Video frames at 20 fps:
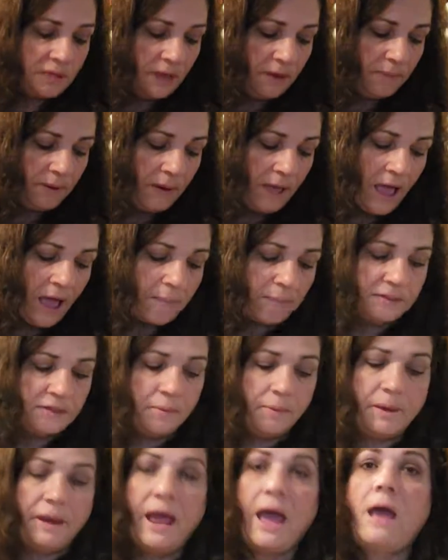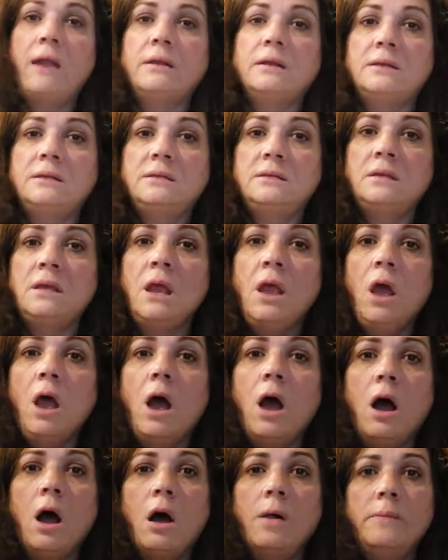like apples and bananas,
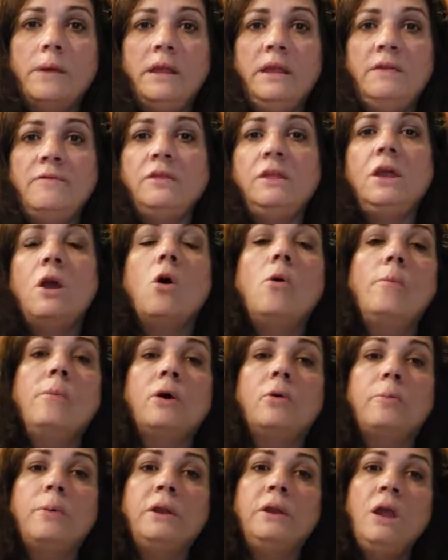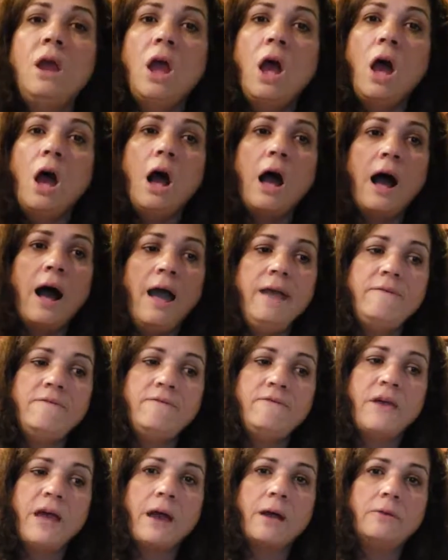and even the oat milk, but I
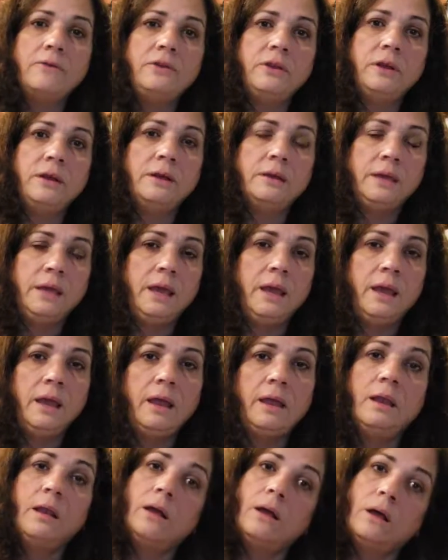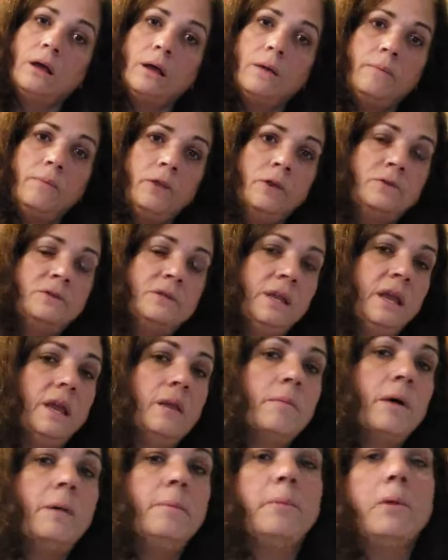found a kid, there was a kid
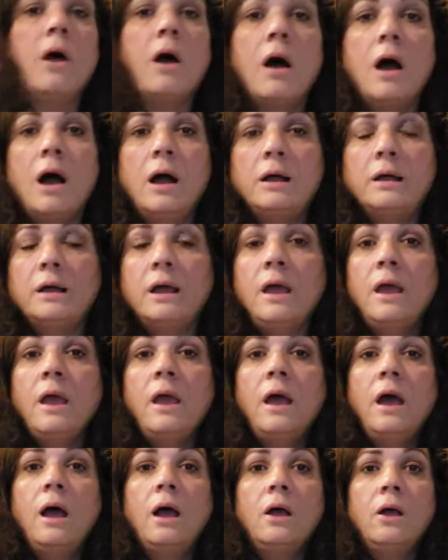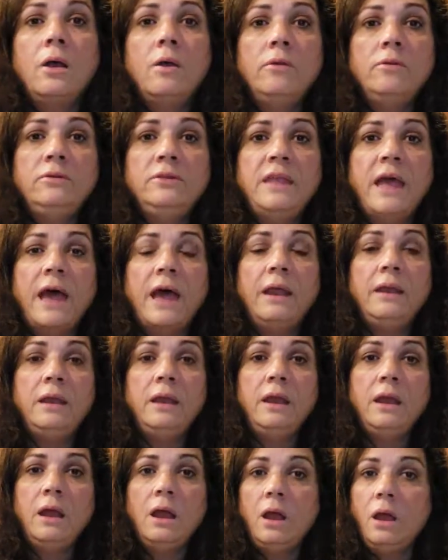on my block that
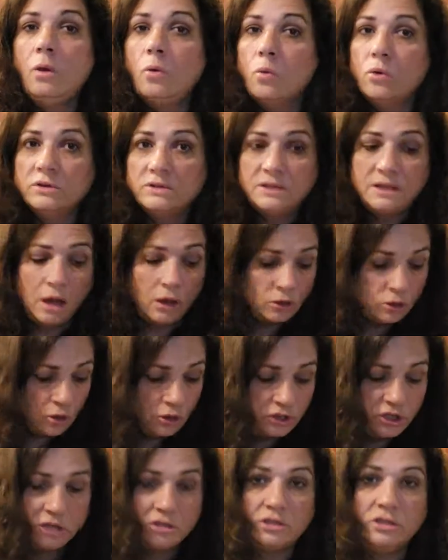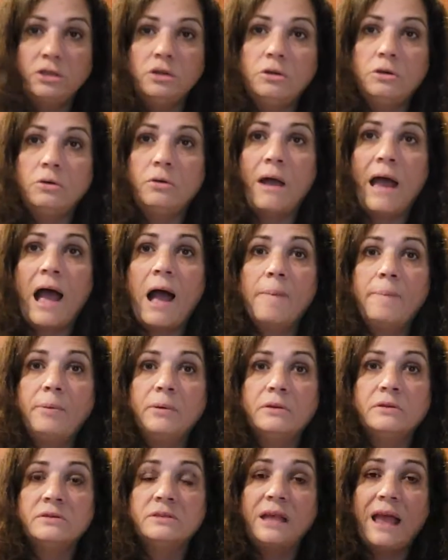was allergic to
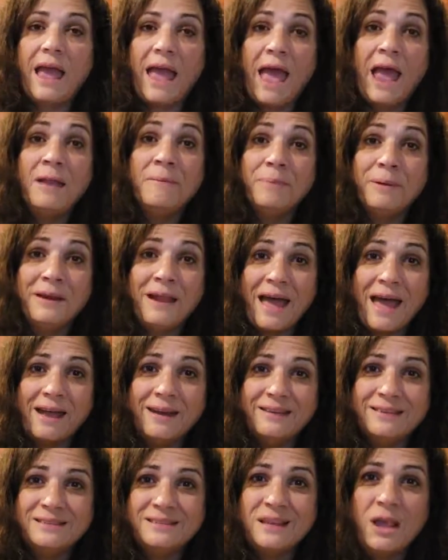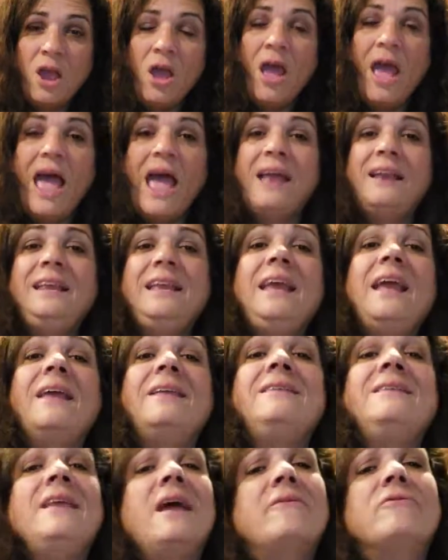apples and bananas, and he
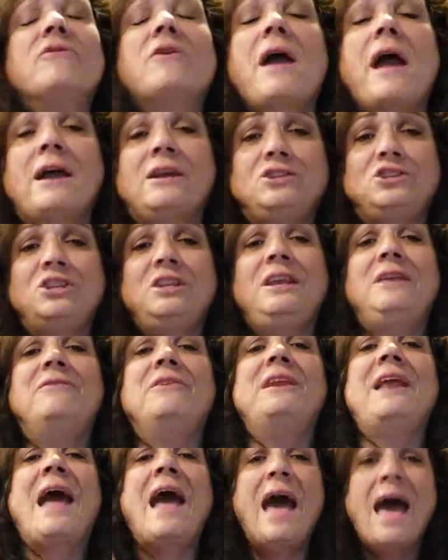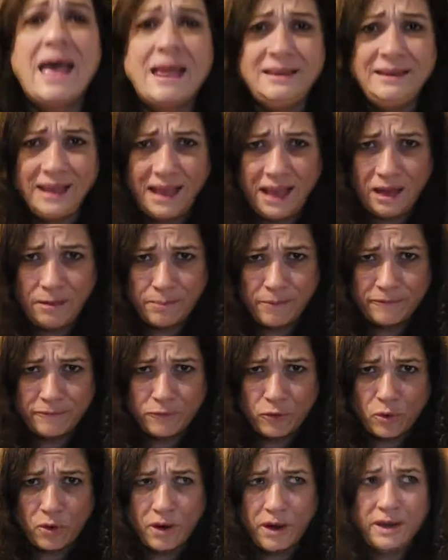had never actually even had cake
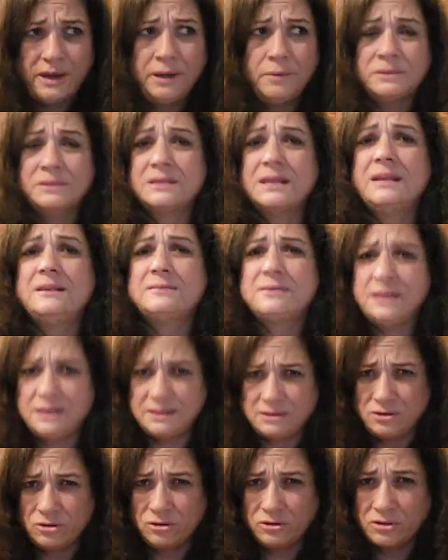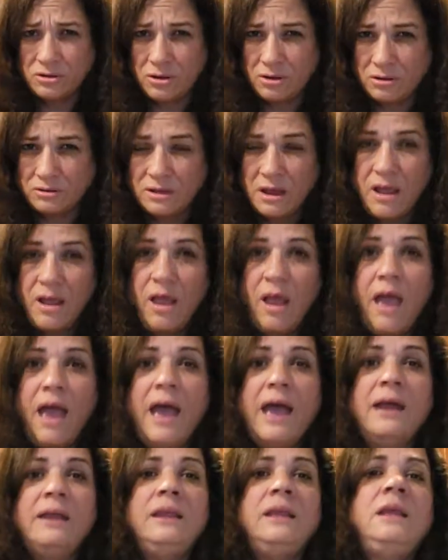before, and he was like 6 years old,
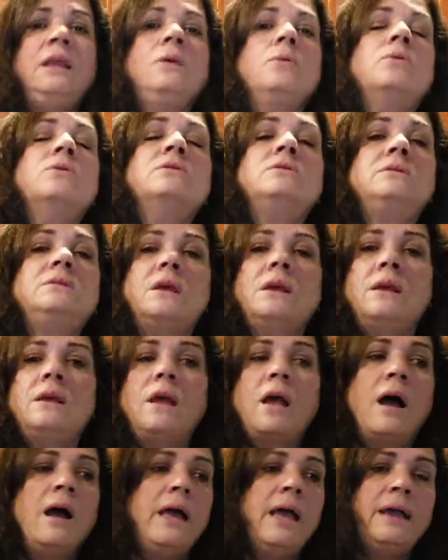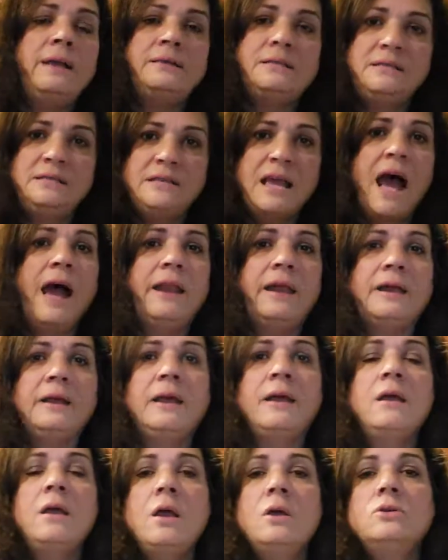and he was
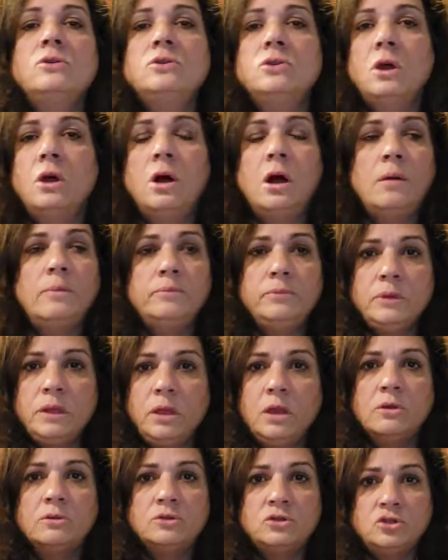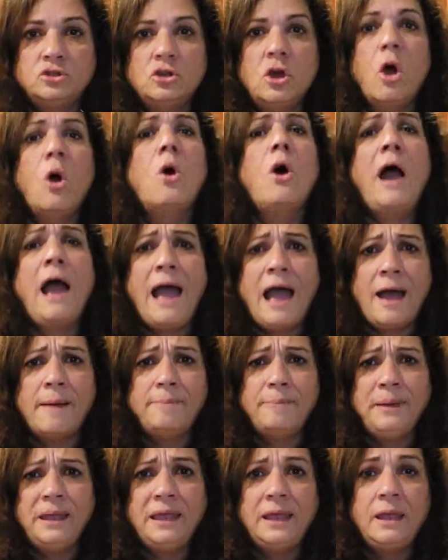ecstatic, so
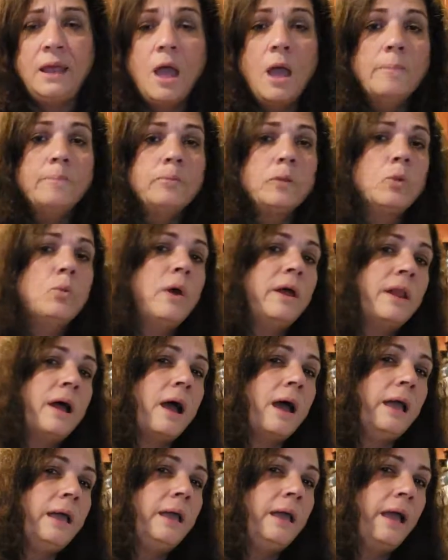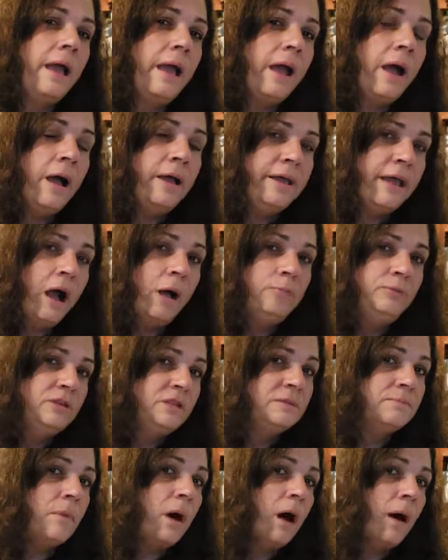happy when I helped
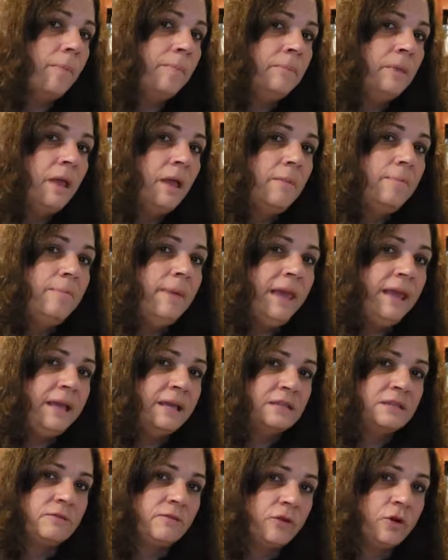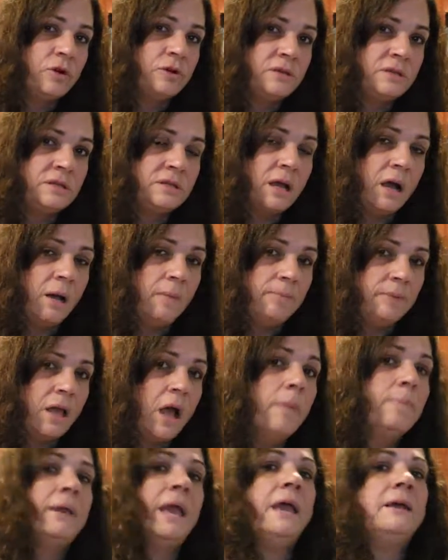his mom make his first
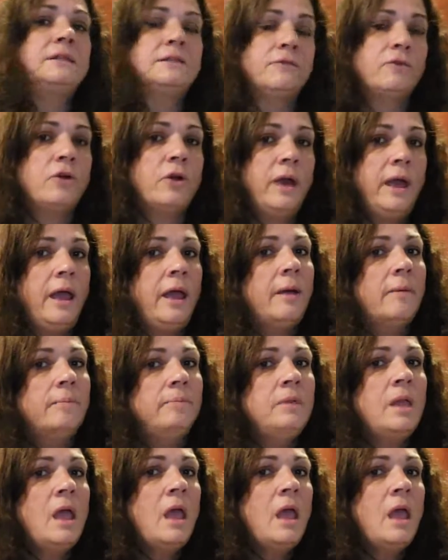cupcakes for him